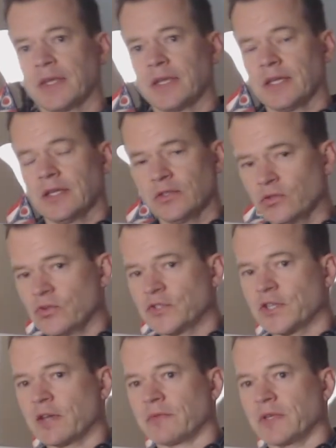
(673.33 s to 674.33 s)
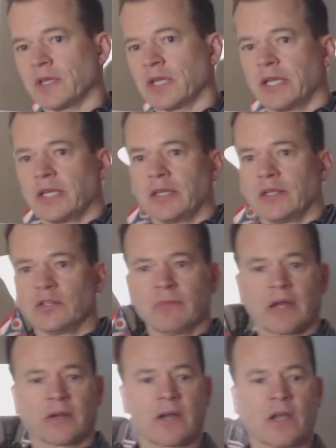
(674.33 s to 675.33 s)
Do something. No matter
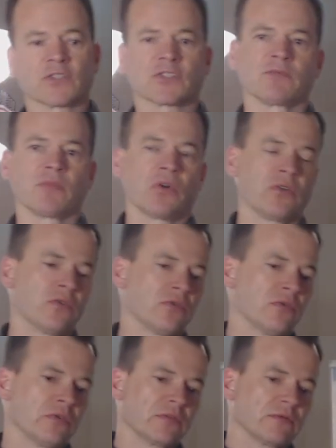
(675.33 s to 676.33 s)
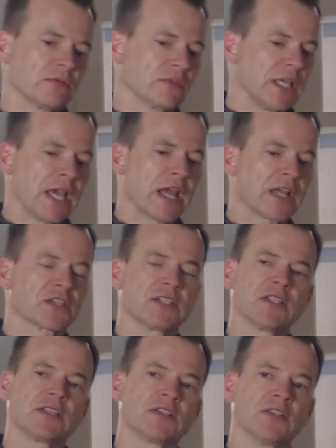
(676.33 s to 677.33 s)
how small the action is
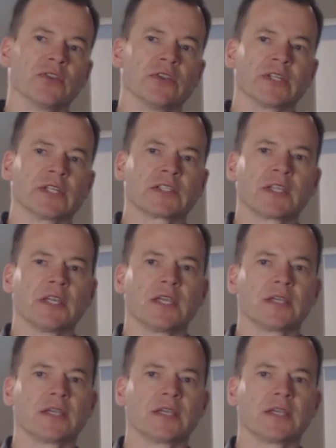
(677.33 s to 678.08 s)
that you're going to take,